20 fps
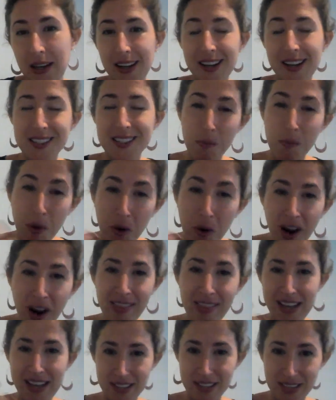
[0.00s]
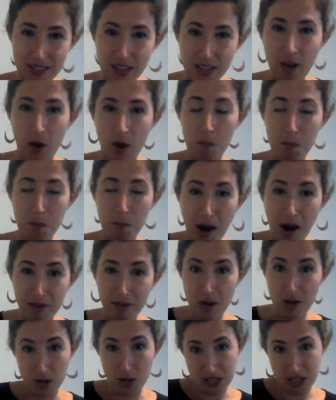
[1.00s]
So more on this, poverty
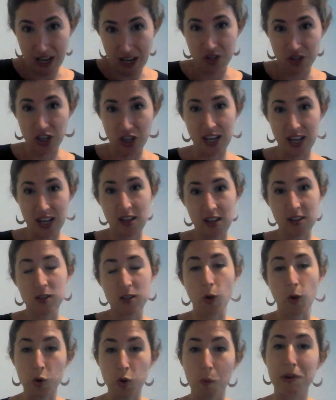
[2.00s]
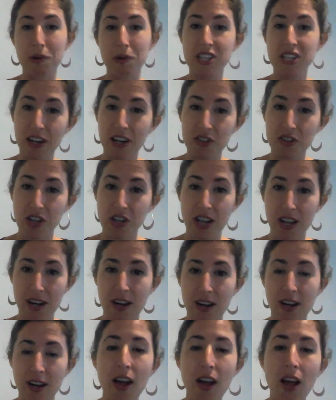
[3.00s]
reduction, social protection